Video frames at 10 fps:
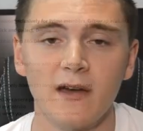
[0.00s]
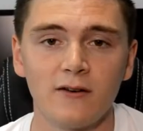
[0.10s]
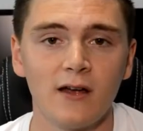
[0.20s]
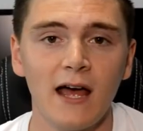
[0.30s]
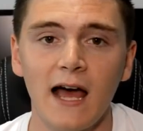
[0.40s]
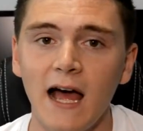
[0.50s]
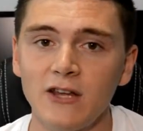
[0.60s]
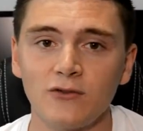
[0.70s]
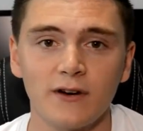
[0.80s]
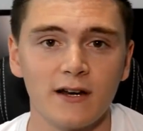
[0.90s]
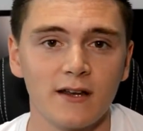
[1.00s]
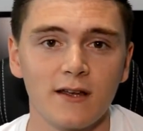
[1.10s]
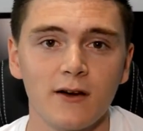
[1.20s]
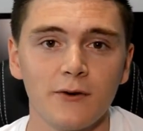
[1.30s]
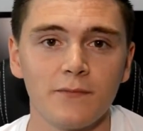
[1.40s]
mount and you're ready to
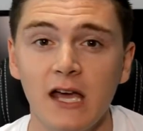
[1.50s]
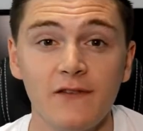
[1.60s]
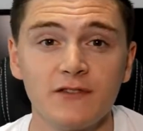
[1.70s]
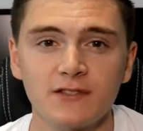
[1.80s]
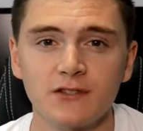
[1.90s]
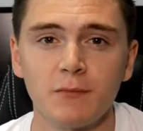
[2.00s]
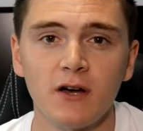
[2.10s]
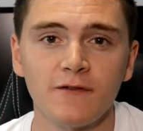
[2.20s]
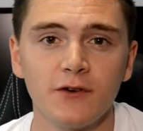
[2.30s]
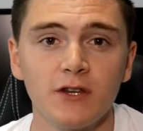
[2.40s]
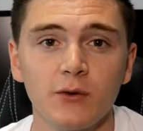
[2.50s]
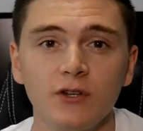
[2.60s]
go. If it's a smartphone that you